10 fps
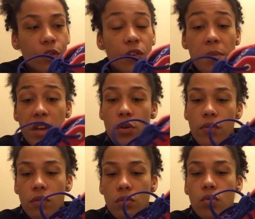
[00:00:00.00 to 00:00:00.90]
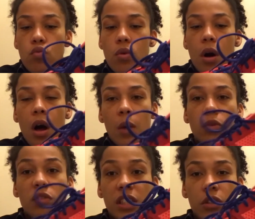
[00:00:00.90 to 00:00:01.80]
For me overall, I would
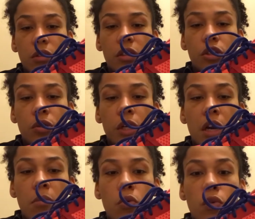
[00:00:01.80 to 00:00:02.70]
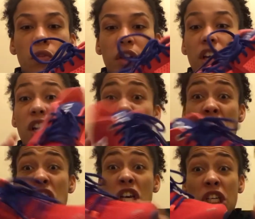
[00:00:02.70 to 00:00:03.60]
really use this shoe kind of more for your
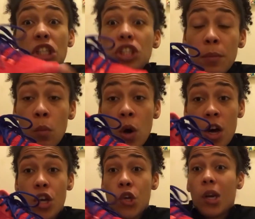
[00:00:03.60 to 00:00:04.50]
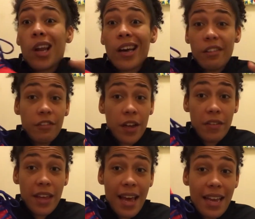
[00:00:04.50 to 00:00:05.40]
gym work, your light
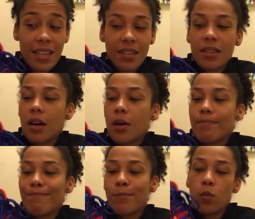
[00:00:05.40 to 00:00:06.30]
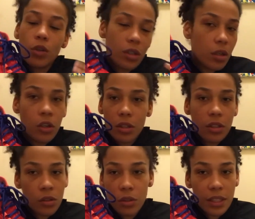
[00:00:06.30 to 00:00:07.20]
5Ks. I wouldn't look to
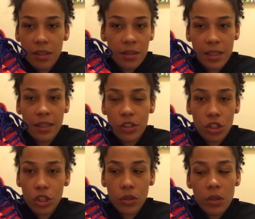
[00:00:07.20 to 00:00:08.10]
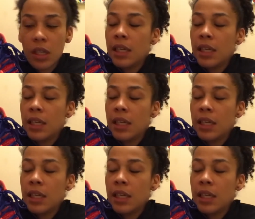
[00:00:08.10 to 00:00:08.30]
do distance in this shoe.